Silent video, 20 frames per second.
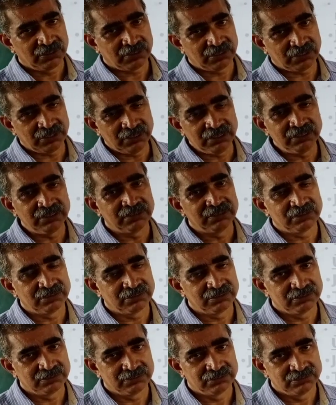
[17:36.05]

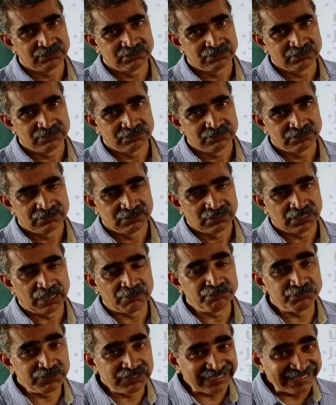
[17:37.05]
King
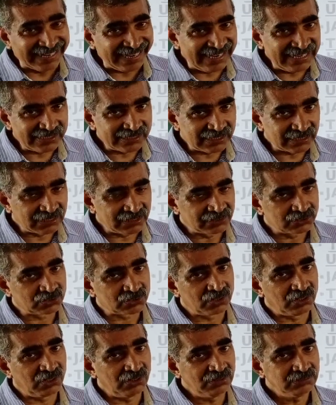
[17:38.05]
abdicated the
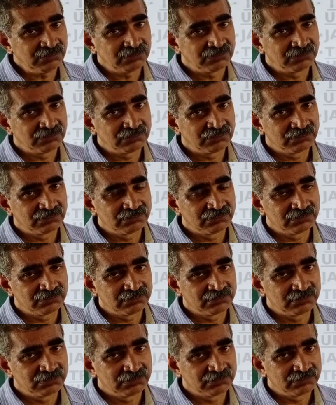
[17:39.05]
throne,
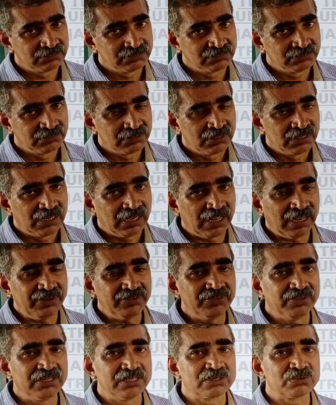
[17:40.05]

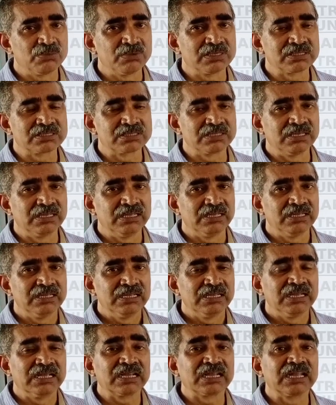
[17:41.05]
and there was a
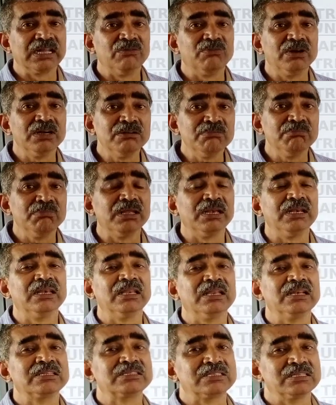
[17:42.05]

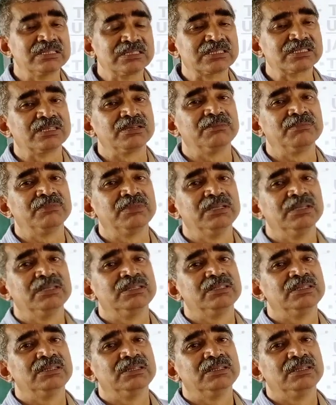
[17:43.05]
governmental system,
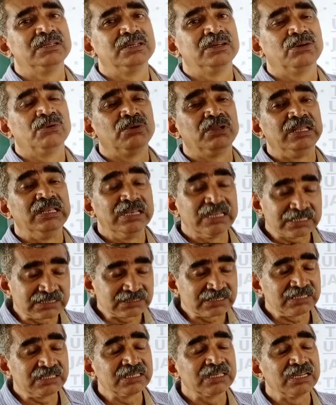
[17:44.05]

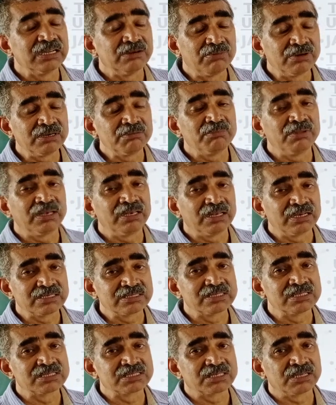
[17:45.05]
elected governmental
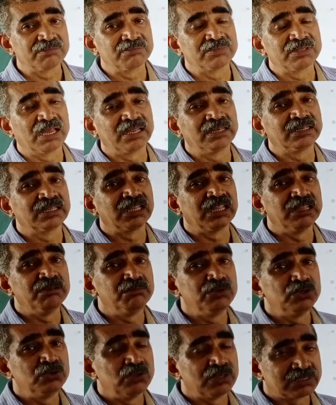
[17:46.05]
system that
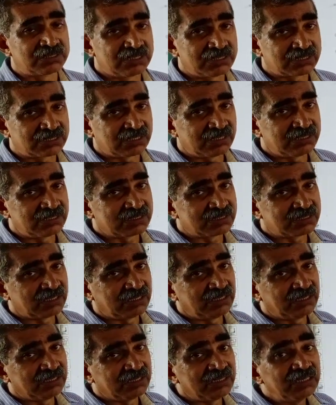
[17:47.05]
came into existence
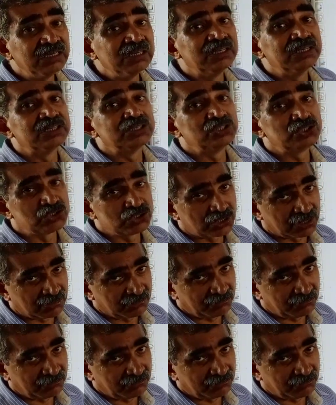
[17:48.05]
in Germany.